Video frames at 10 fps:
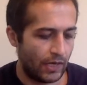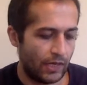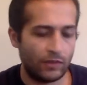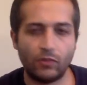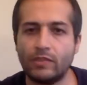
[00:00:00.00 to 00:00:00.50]

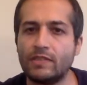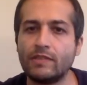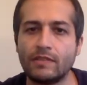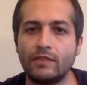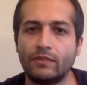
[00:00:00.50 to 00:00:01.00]
And the
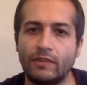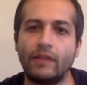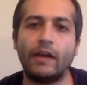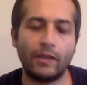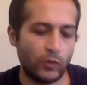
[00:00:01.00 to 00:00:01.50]
resistor that
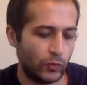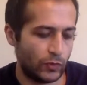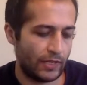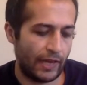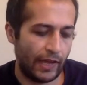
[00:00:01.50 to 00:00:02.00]
I
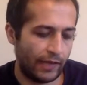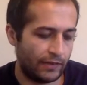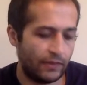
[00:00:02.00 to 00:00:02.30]
used had